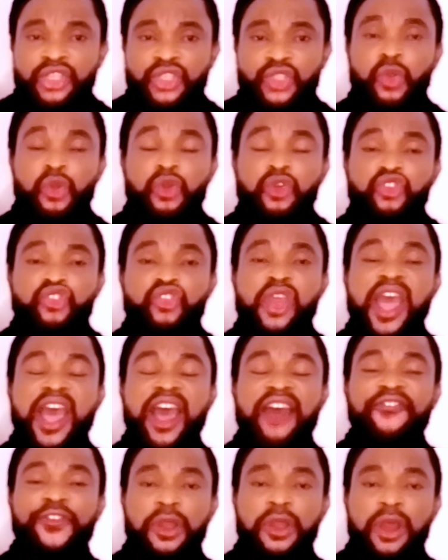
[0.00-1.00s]
So you
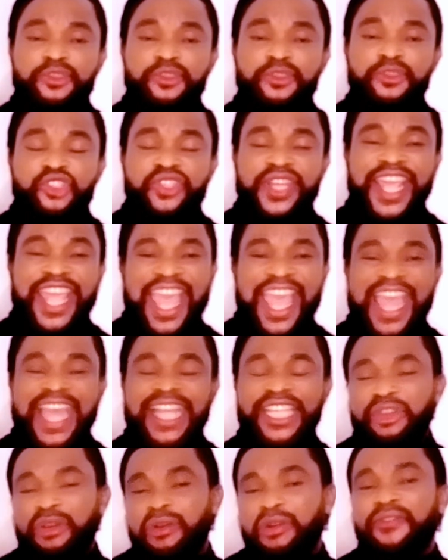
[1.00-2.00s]
have come to the
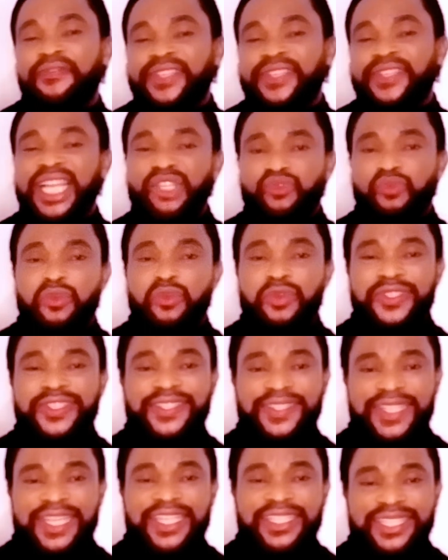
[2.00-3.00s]
end of that word
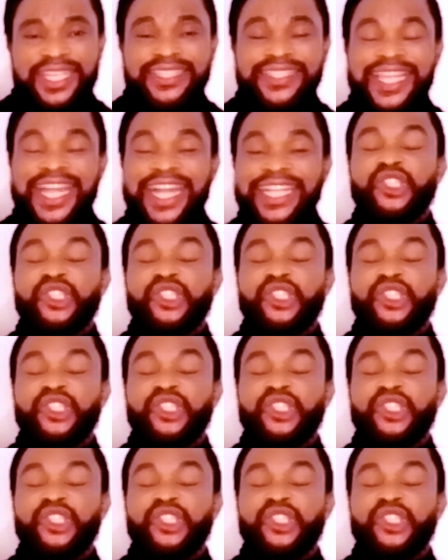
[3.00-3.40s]
sentence,